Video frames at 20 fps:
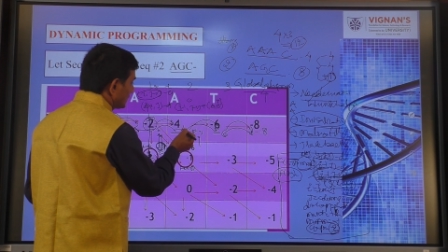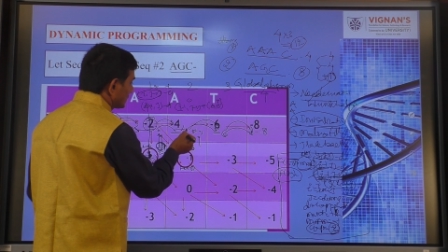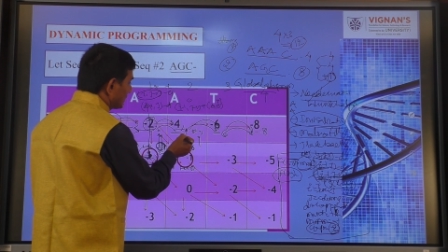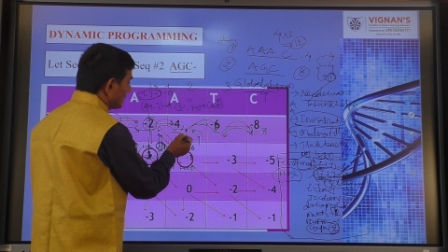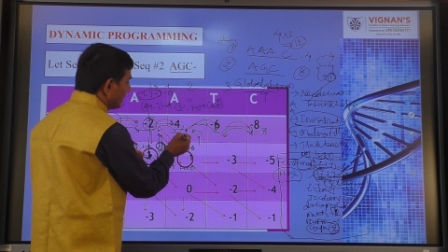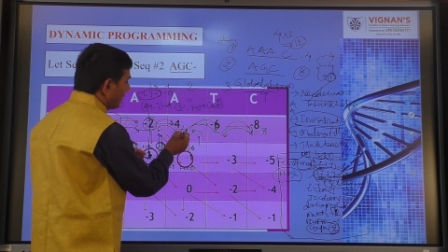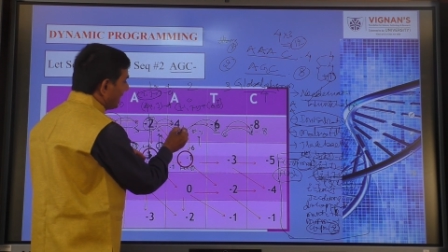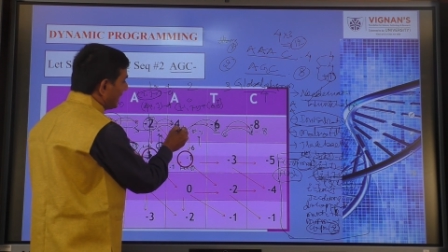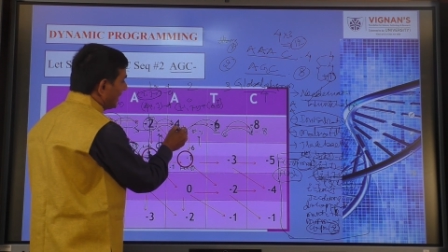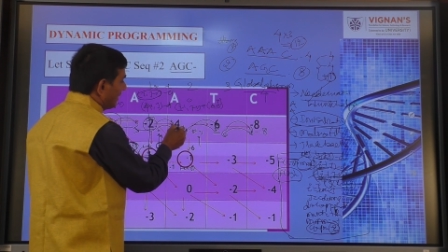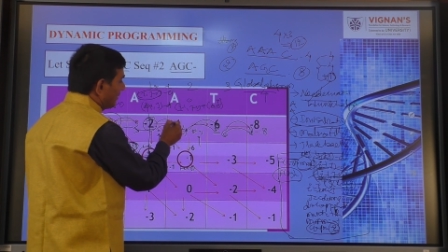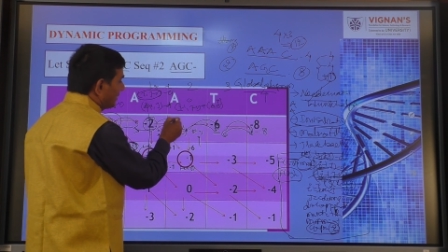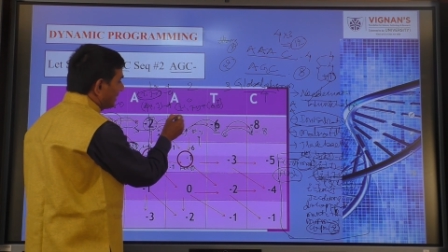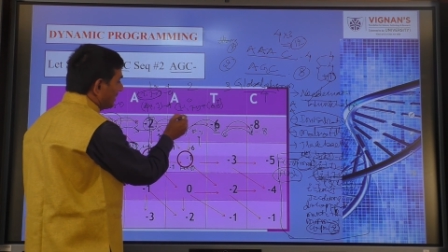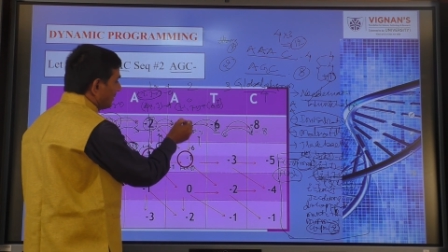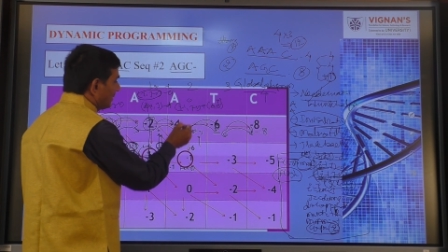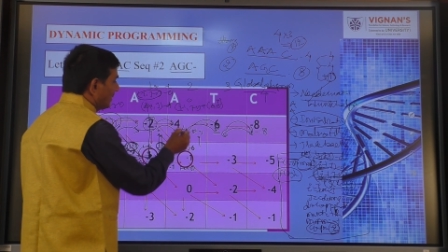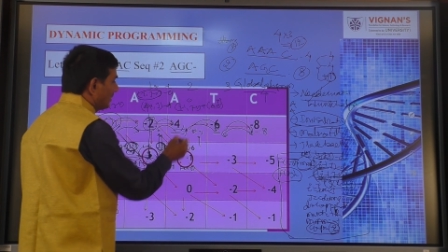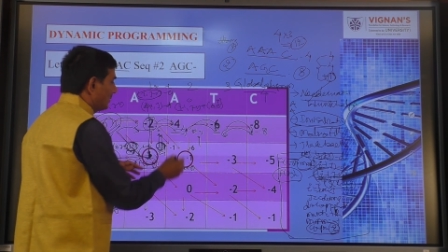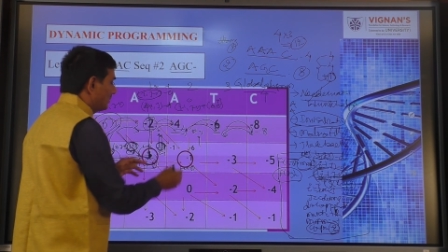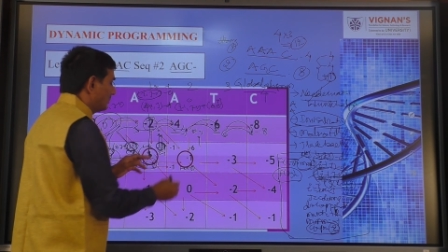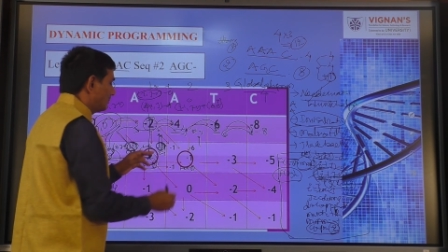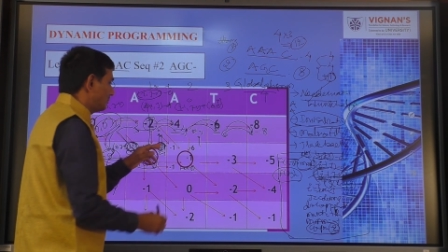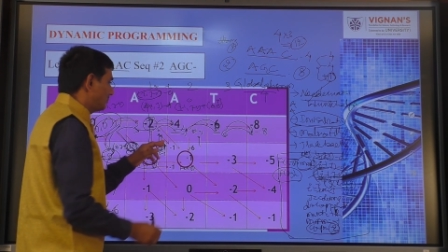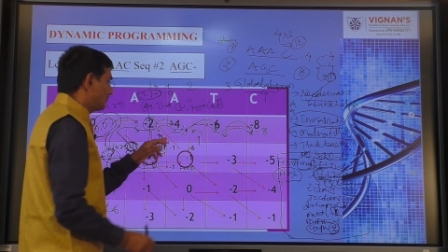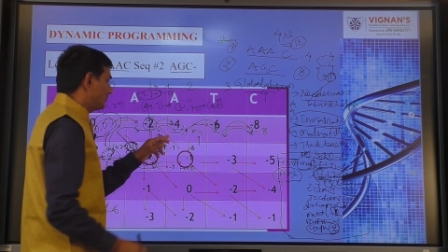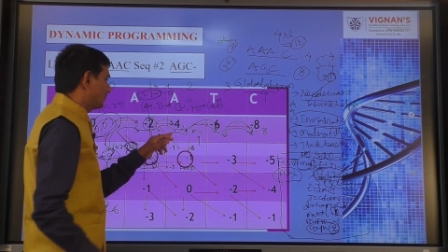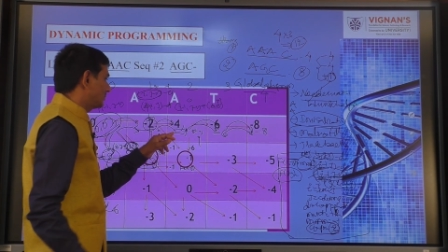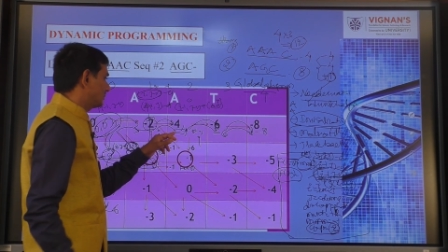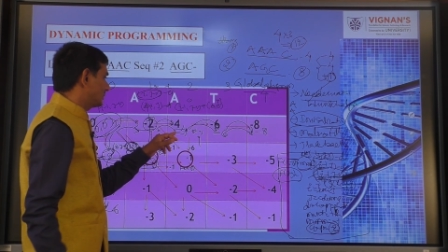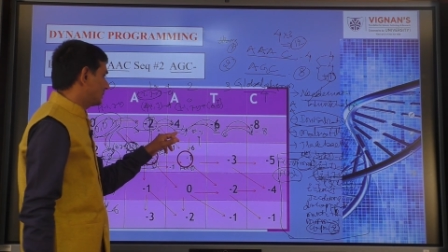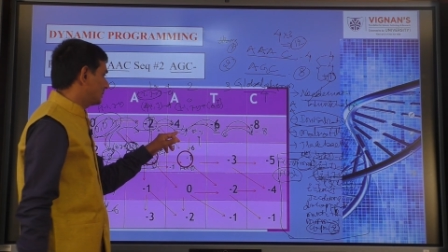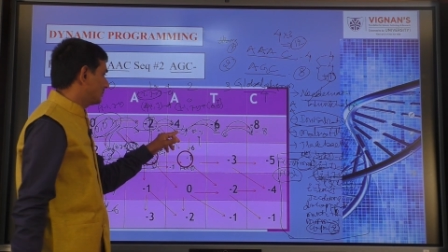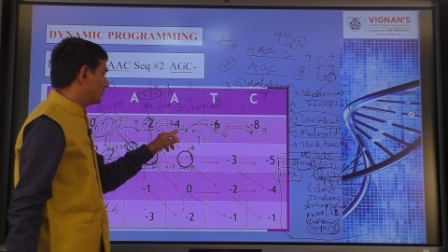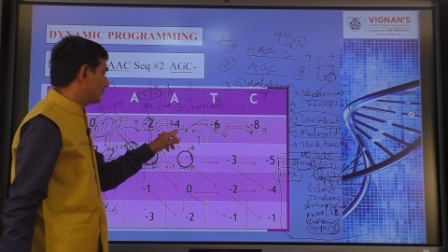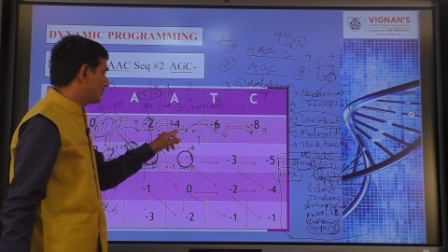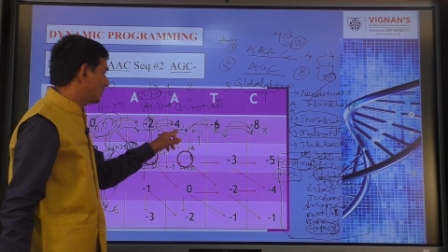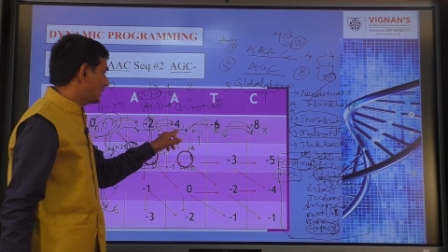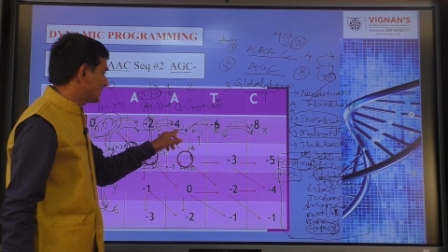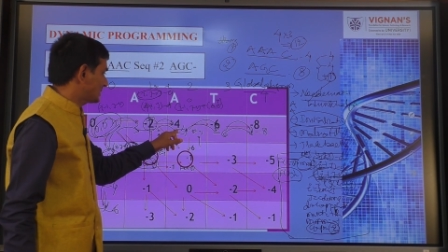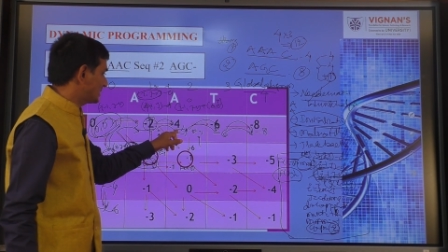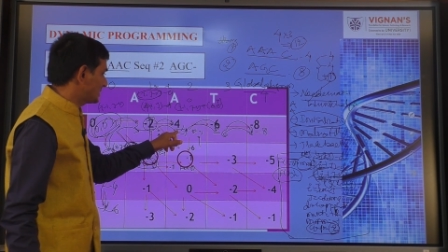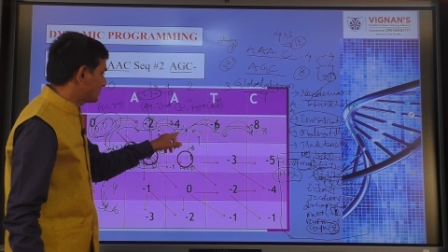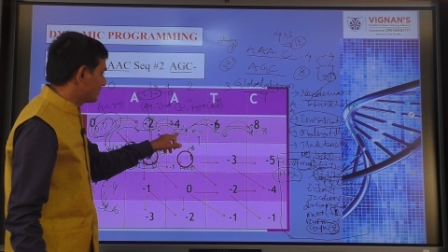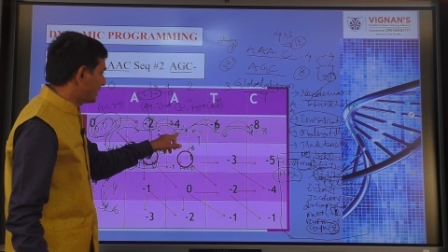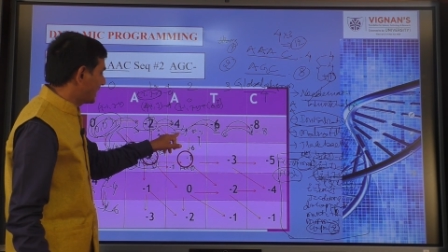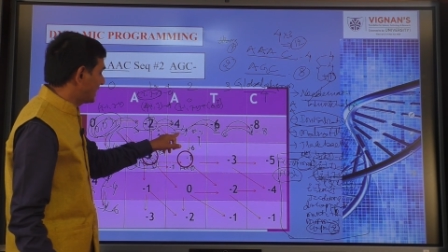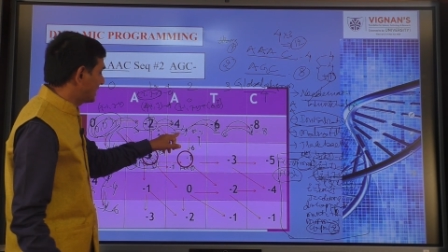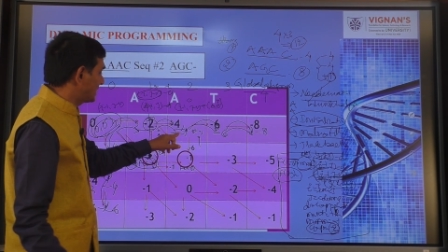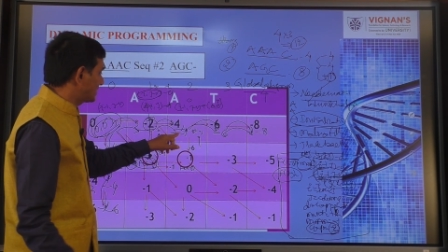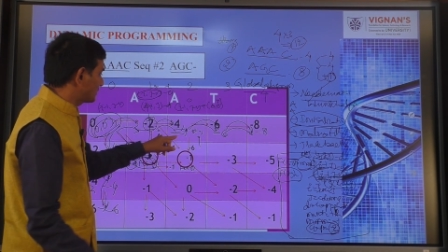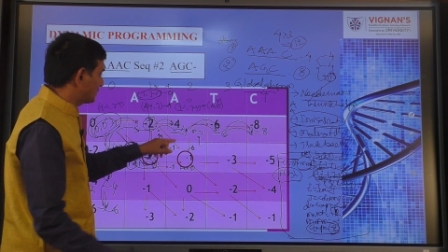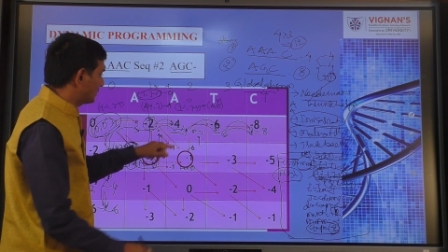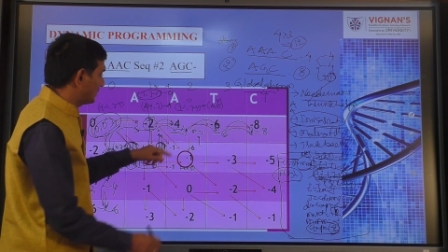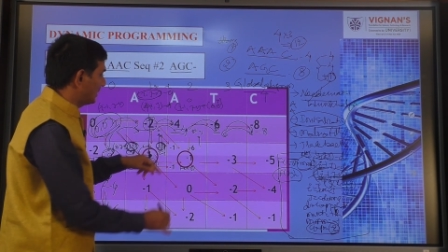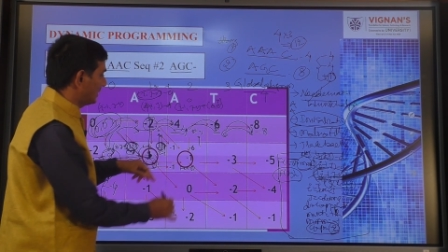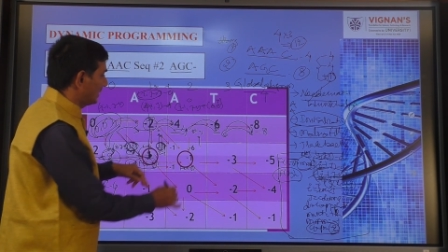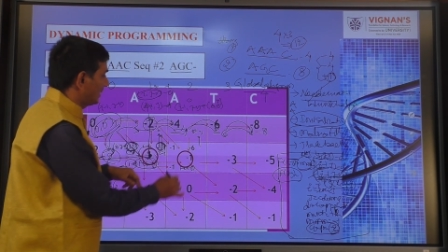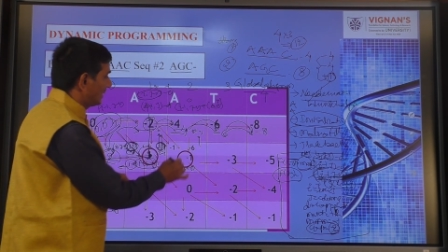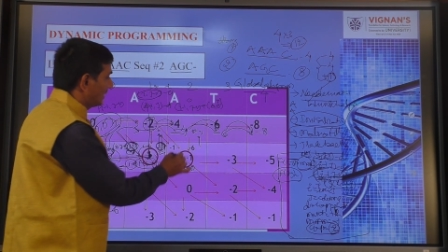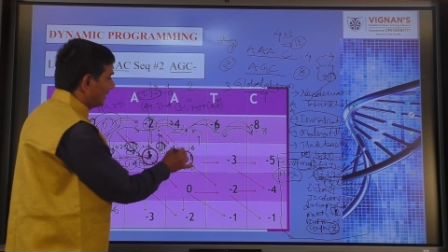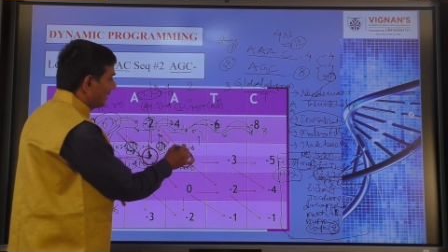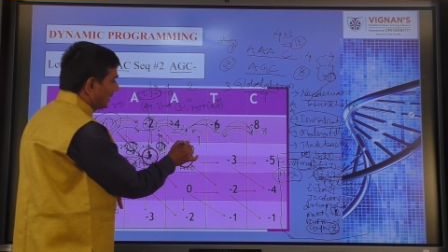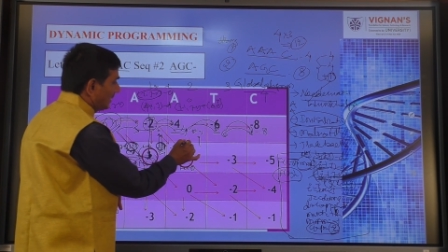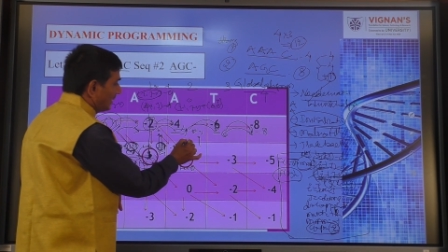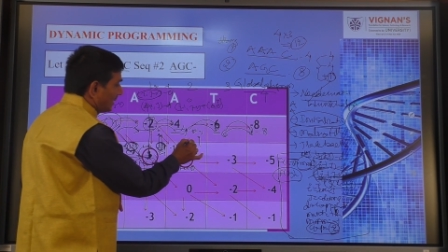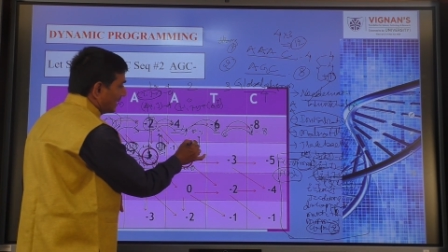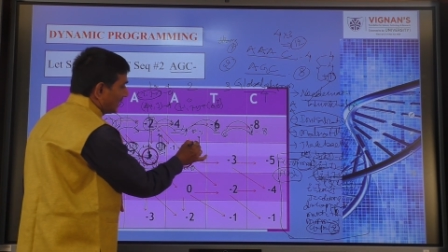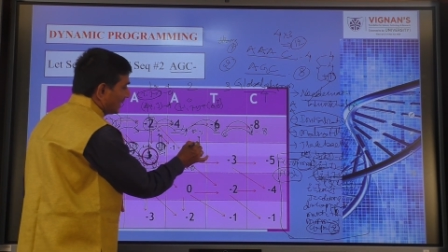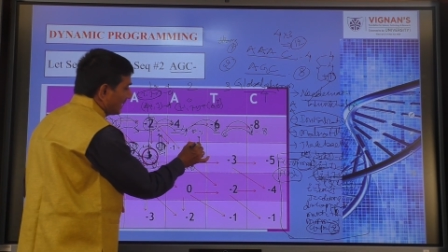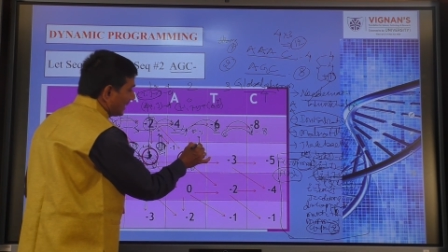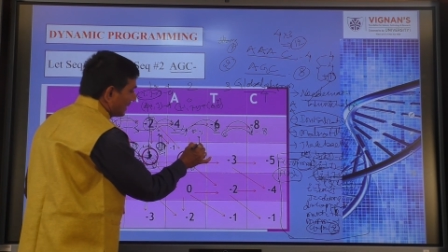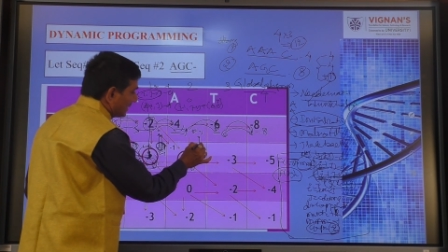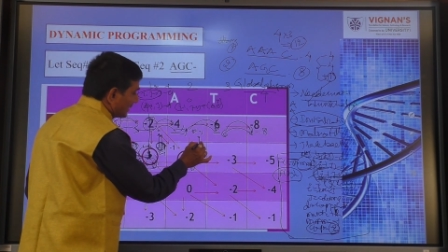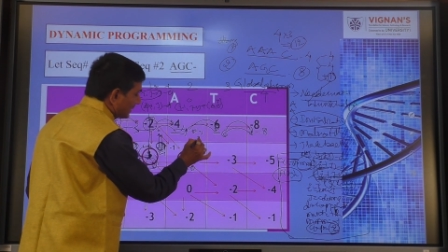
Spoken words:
So, the value in the box is minus 4 and